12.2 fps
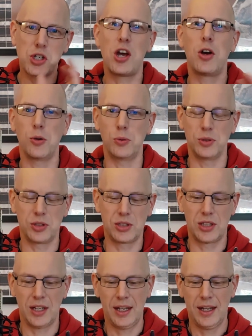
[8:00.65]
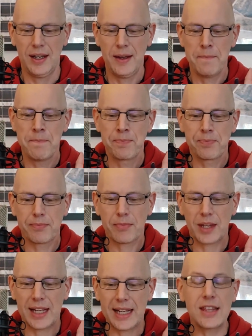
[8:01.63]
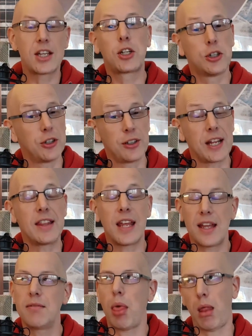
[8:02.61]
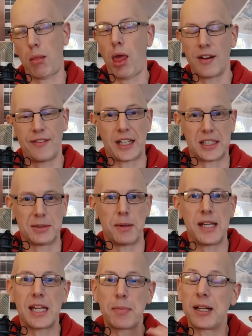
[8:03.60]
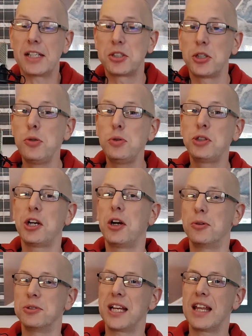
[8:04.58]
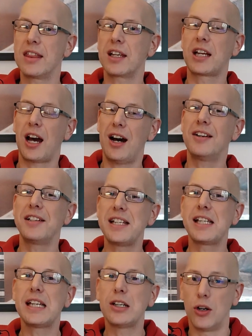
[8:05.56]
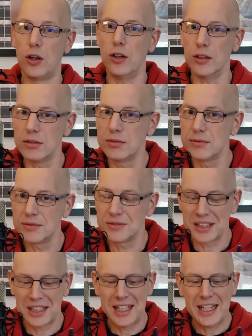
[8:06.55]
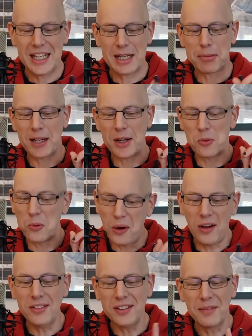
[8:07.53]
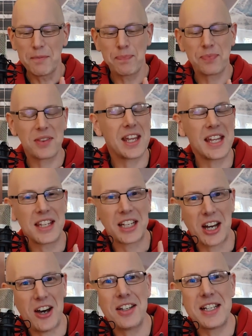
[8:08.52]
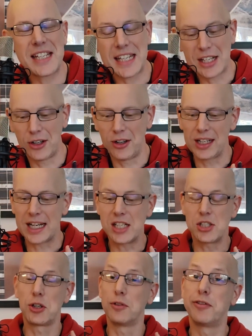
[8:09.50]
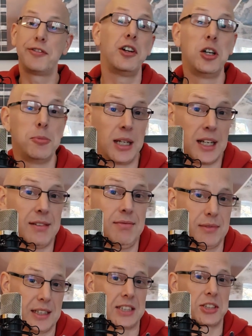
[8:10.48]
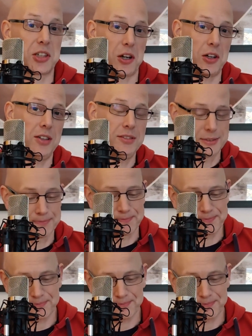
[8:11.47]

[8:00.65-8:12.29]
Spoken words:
shows he played two shows in the Carnegie Hall. He played one in the Carnegie Hall in Dunfermline in Scotland,